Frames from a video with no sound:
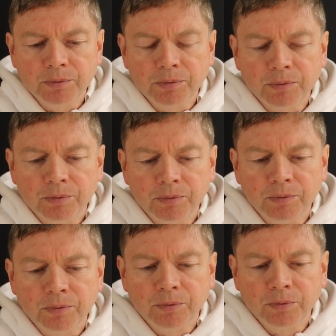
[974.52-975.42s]

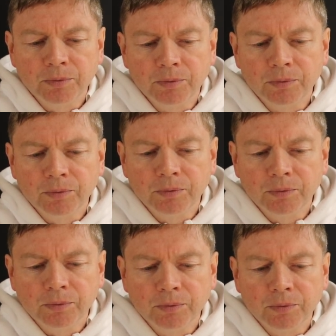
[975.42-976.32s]

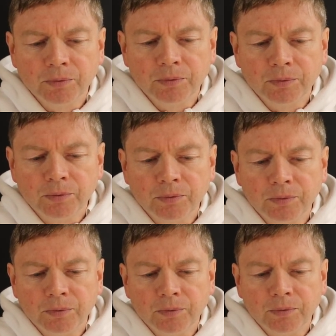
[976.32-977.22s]

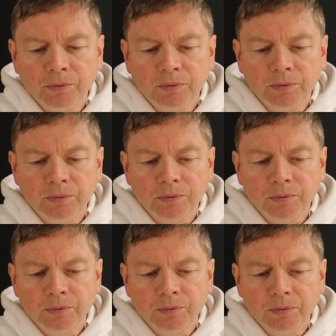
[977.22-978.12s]

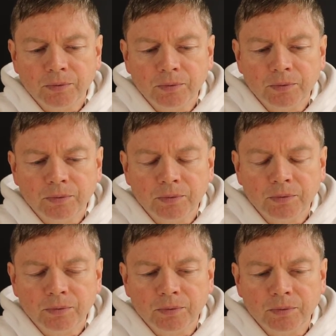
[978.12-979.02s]

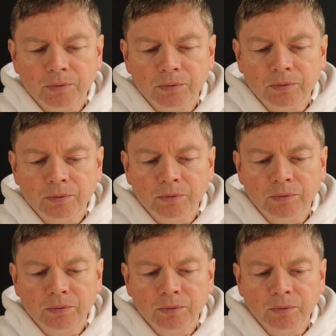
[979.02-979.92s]

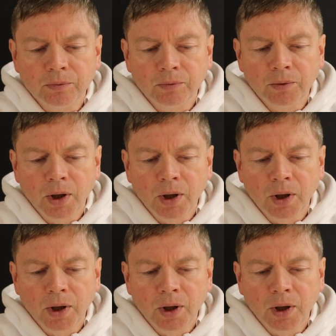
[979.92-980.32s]
[no speech]